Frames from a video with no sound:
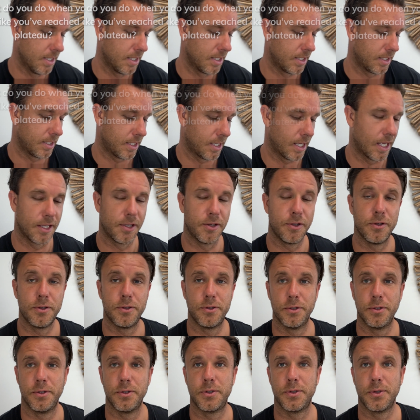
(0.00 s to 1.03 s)
Can you
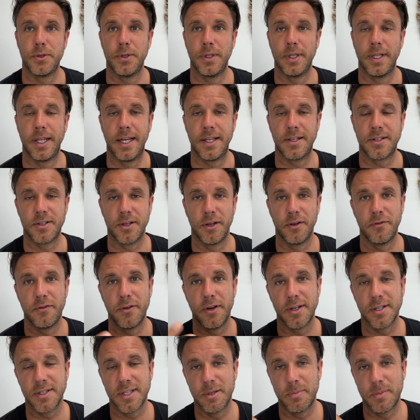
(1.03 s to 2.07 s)
do two less? So
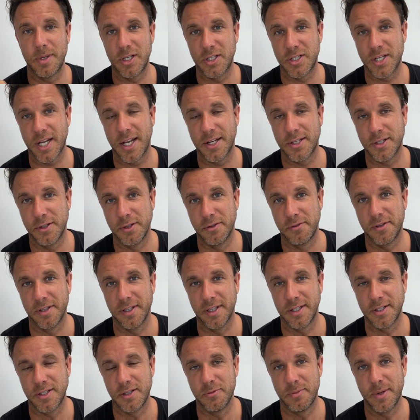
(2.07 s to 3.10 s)
firstly, big shout out to you,
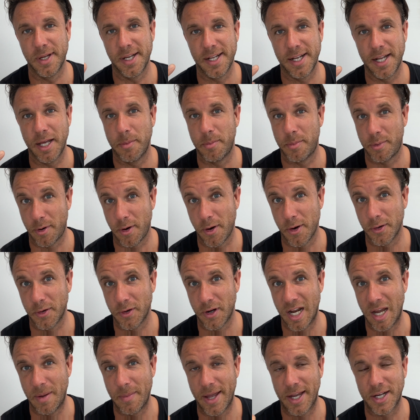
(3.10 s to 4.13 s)
Felix. You've been in our
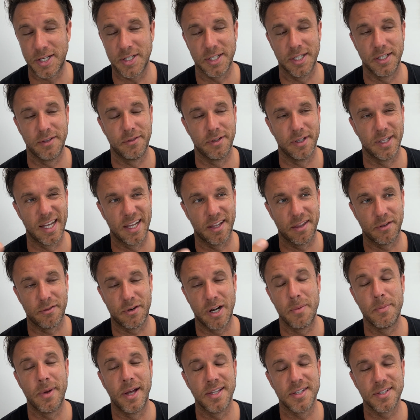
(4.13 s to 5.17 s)
program actually for like
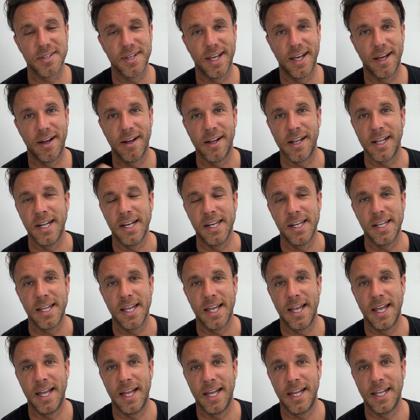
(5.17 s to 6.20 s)
3 months now,
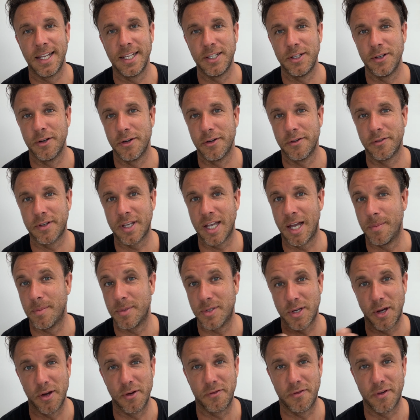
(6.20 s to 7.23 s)
and you've come
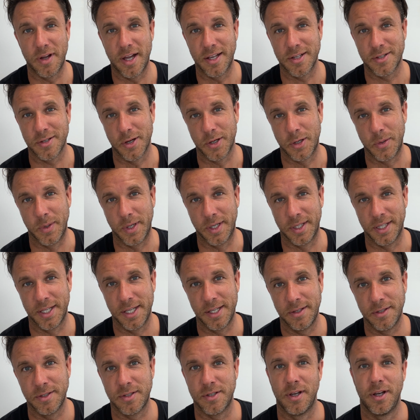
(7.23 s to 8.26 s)
so far so
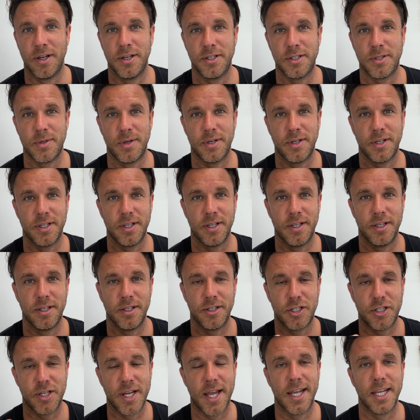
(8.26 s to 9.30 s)
quickly. So I just wanted to
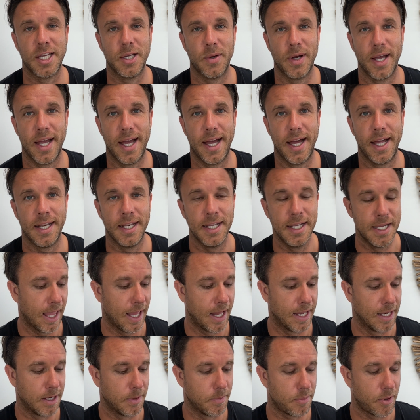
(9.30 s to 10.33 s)
shout you out
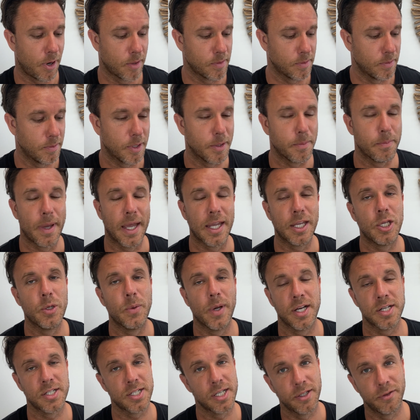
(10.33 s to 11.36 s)
and probably make you
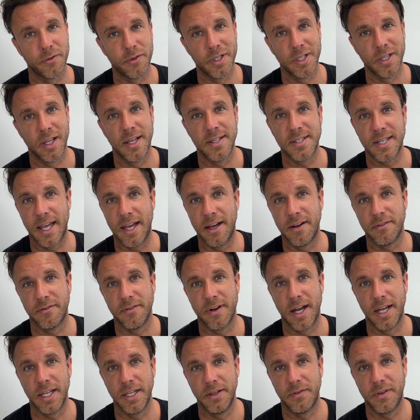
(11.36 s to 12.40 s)
actually realize how
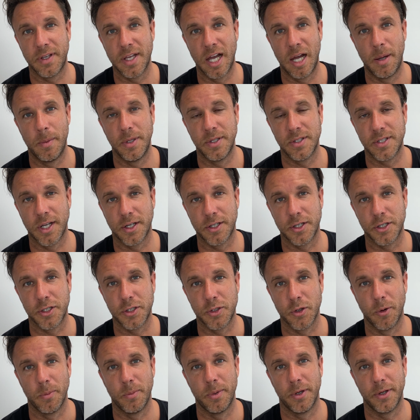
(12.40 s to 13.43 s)
far you've come in such a
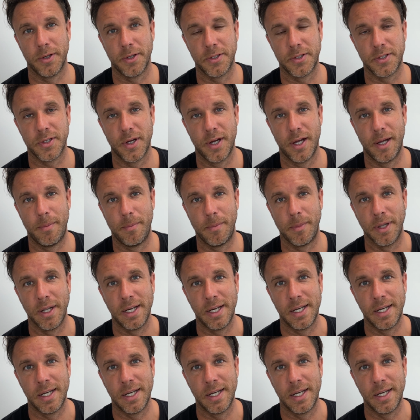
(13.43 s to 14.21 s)
short period of time.